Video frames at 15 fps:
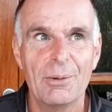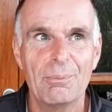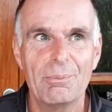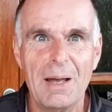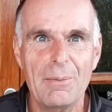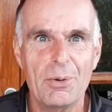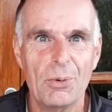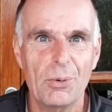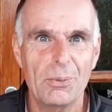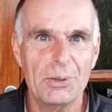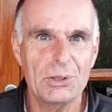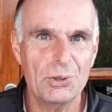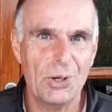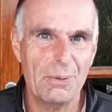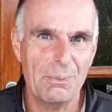Maybe we'll be
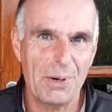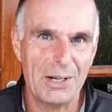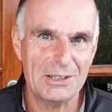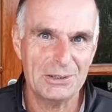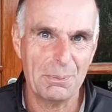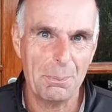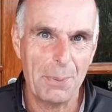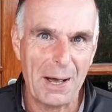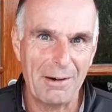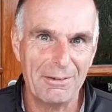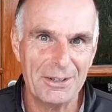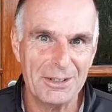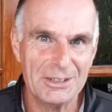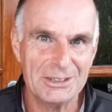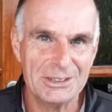joined by some
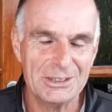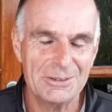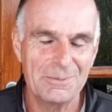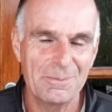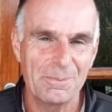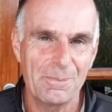parrots.